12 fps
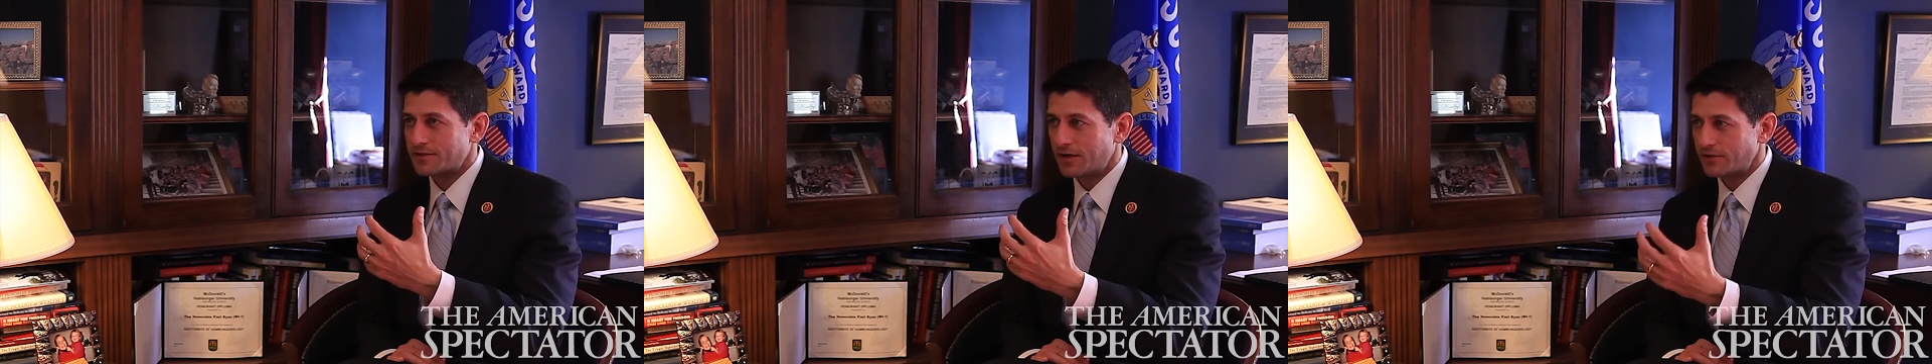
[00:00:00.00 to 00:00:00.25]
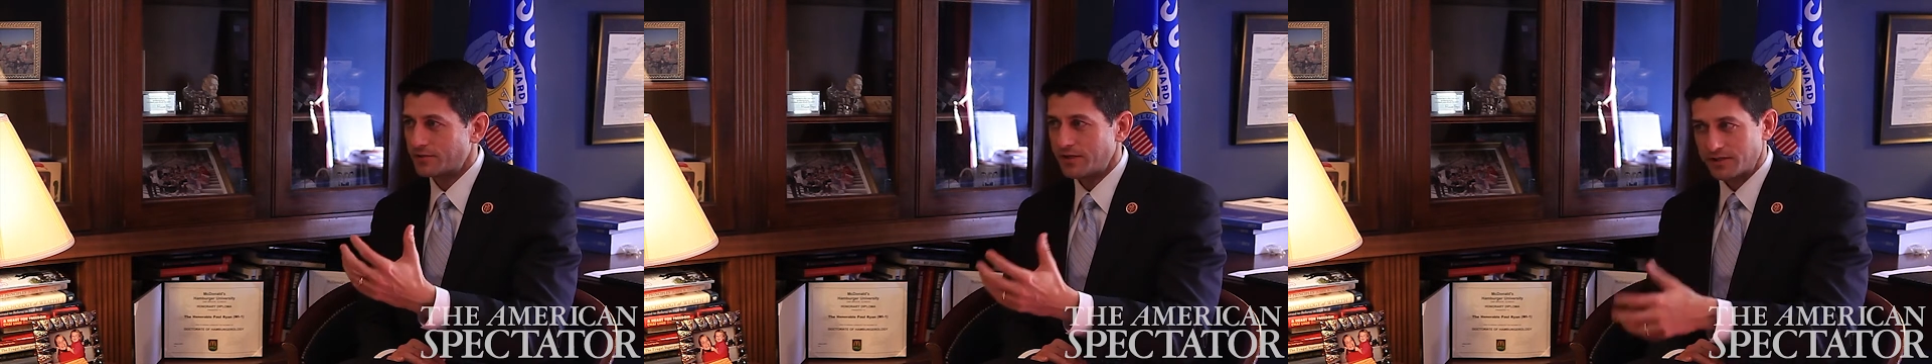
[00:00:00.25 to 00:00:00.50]

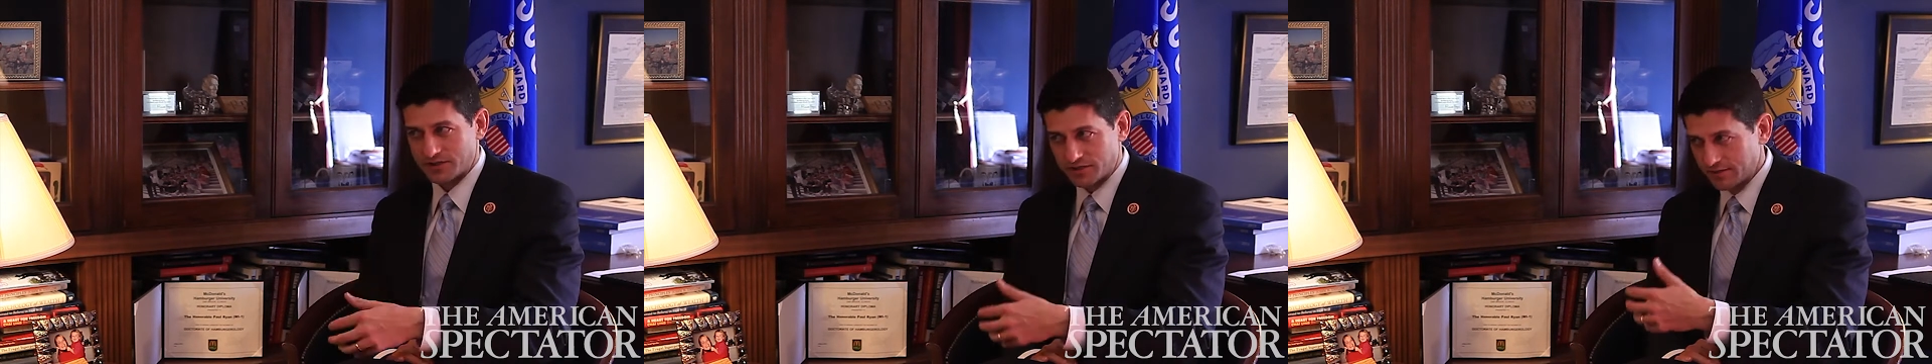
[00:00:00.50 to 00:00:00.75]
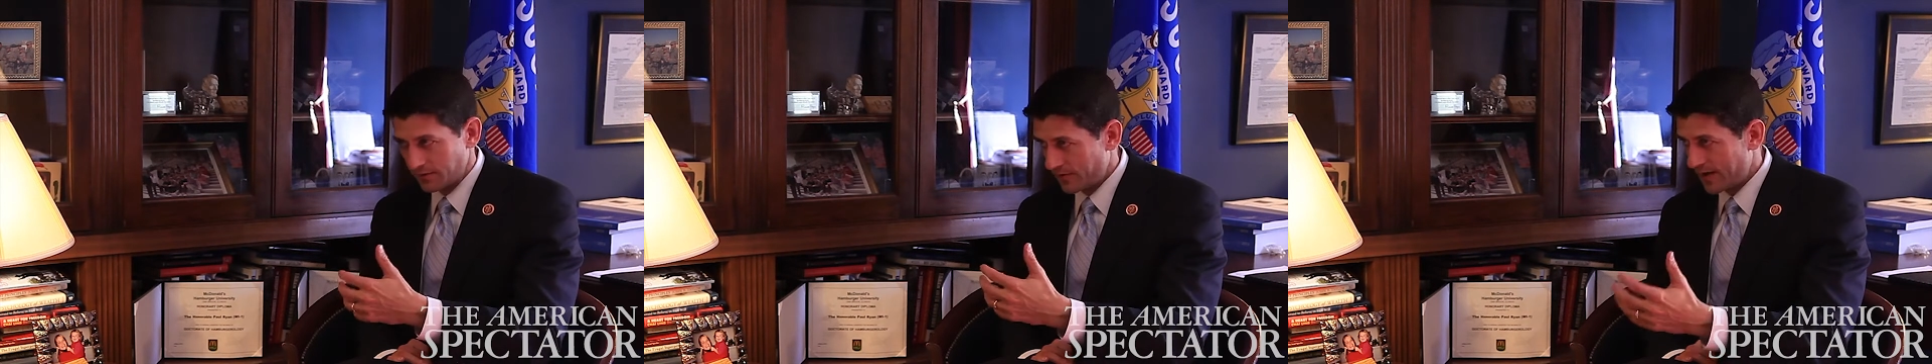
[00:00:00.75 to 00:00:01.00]
country is
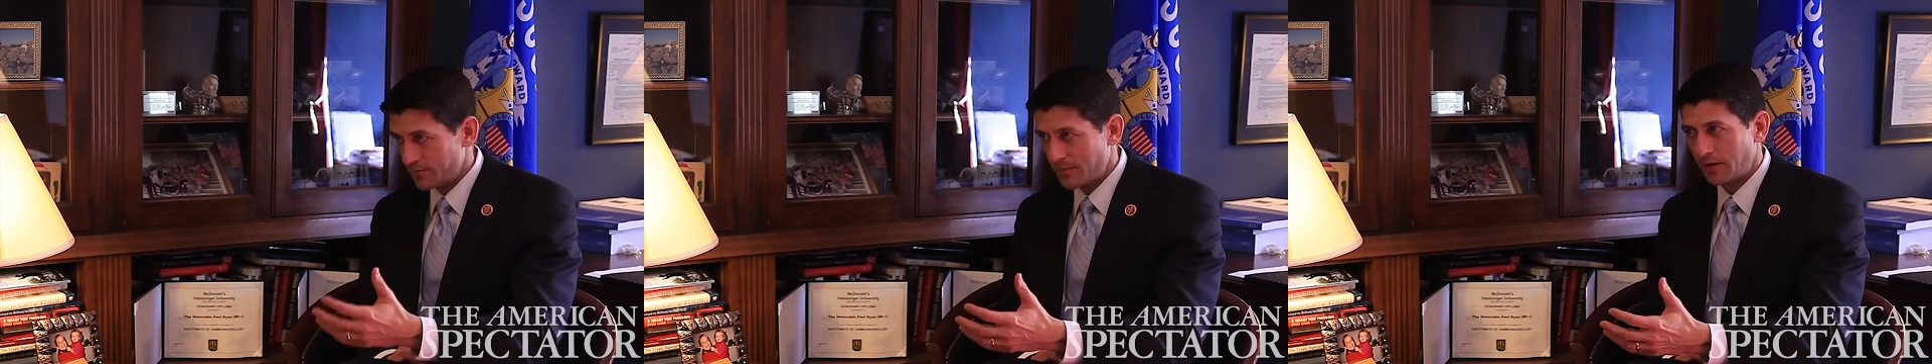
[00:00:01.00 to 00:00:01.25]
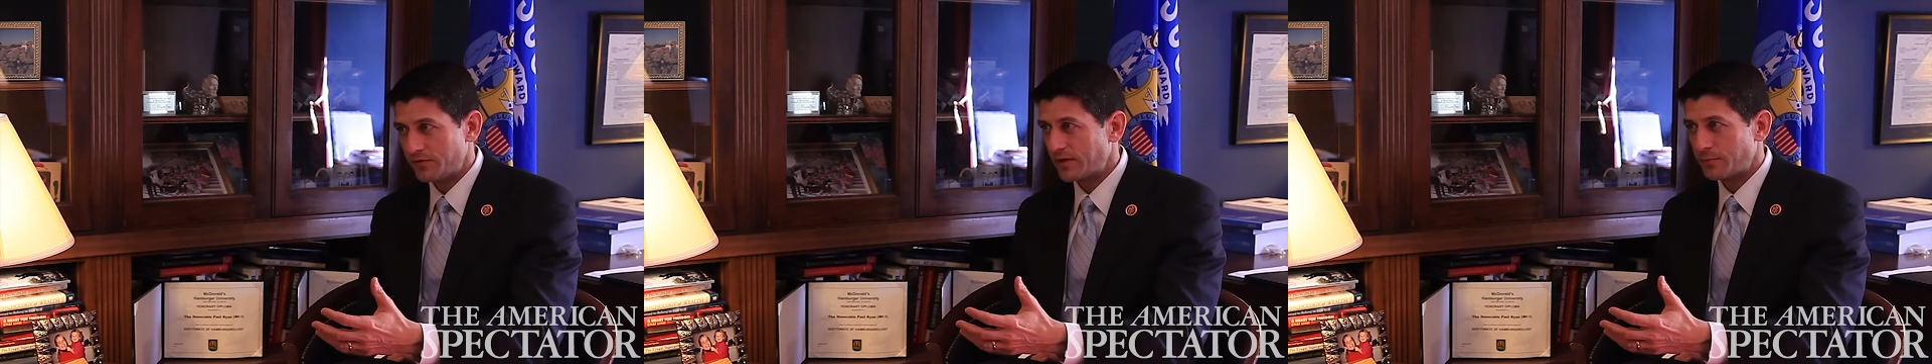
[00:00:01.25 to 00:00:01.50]
still that
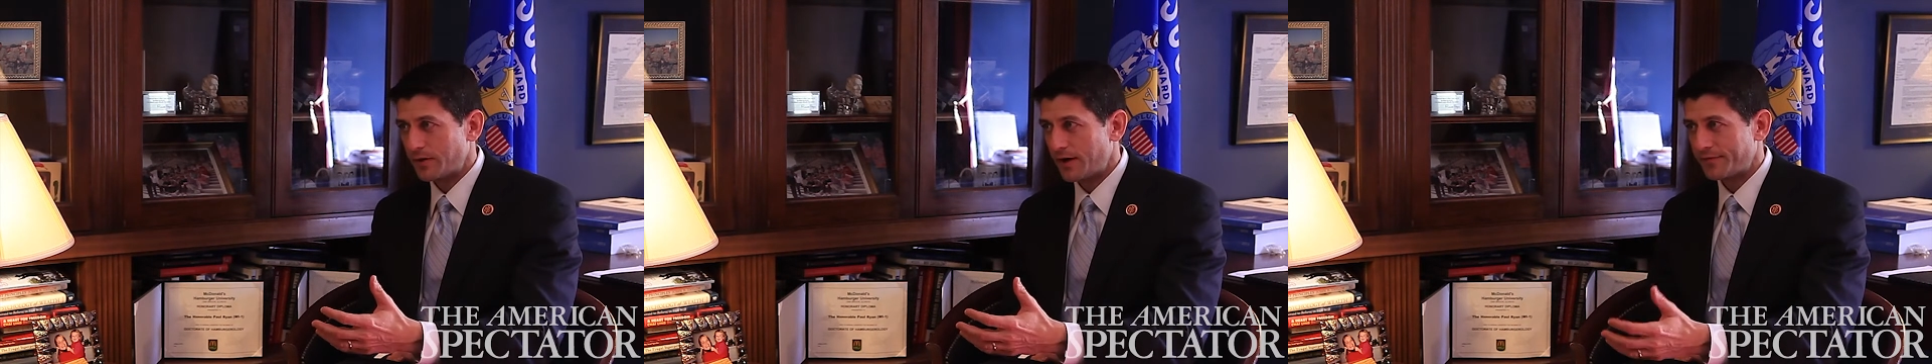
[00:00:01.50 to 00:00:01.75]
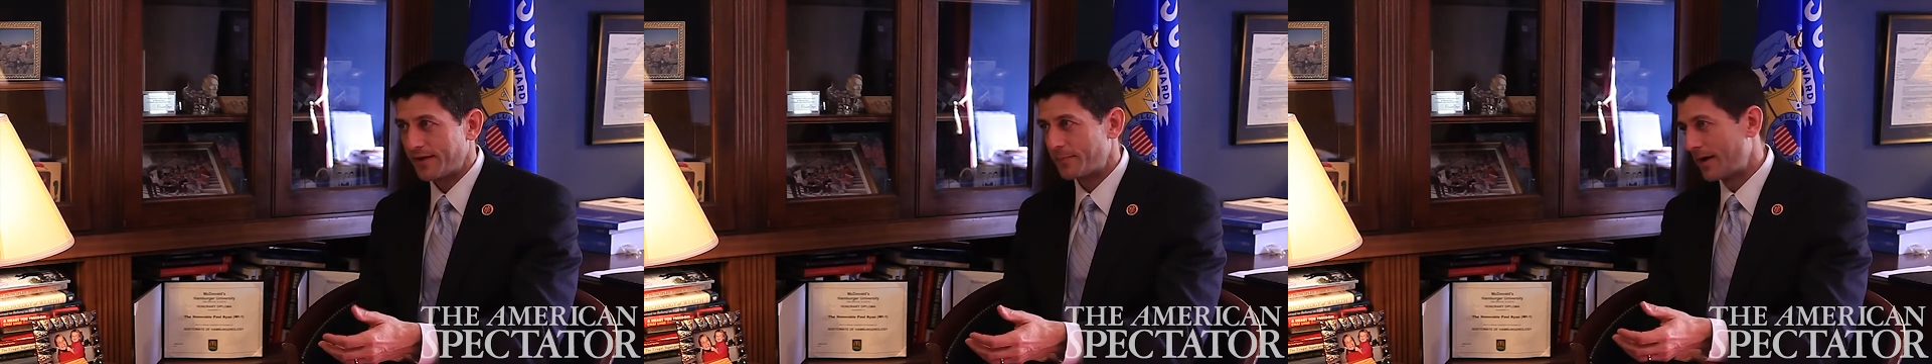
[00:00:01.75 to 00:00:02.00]
melting
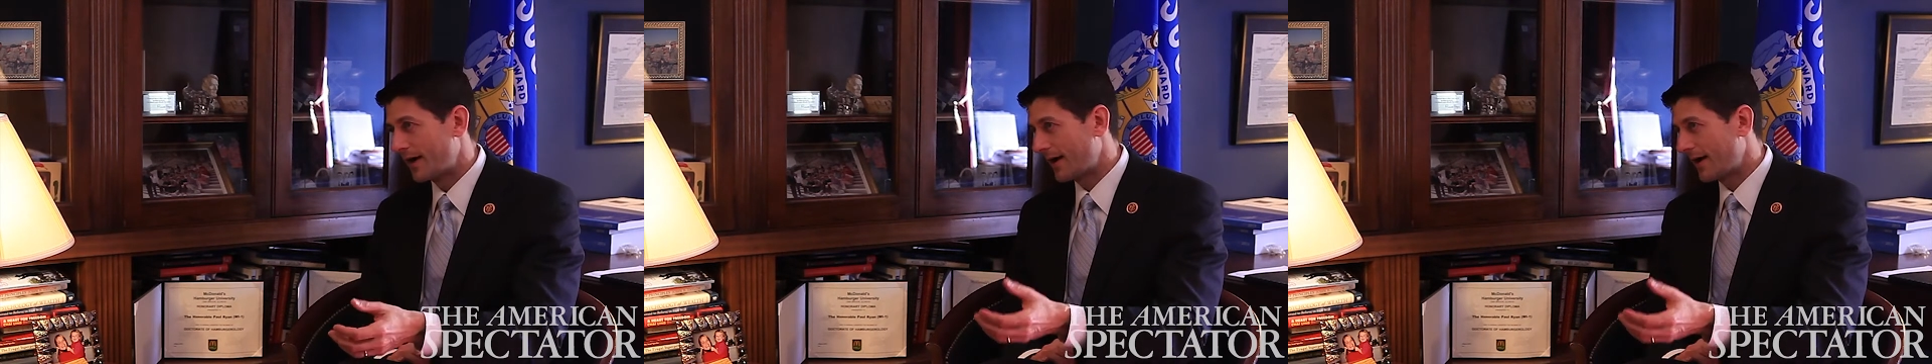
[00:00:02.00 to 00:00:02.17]
pot that my